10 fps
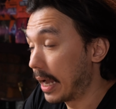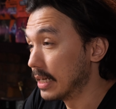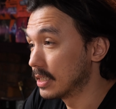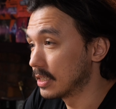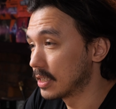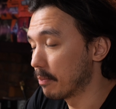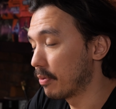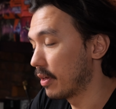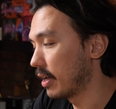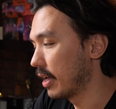painting
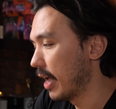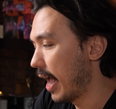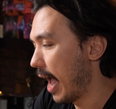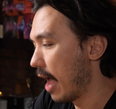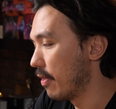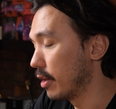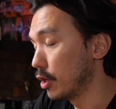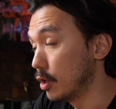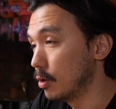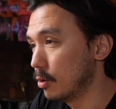something, and
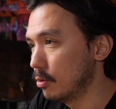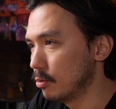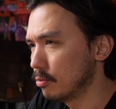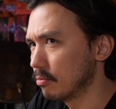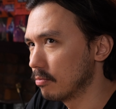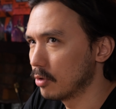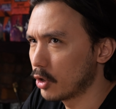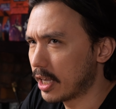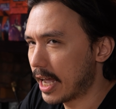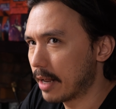then you
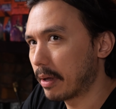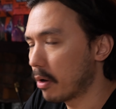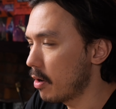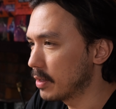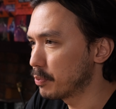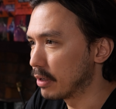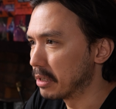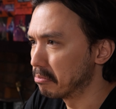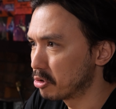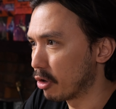looking at it going, oh, that's
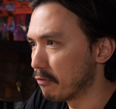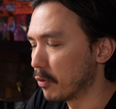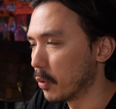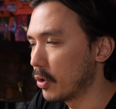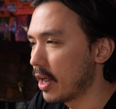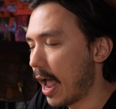pretty straightforward,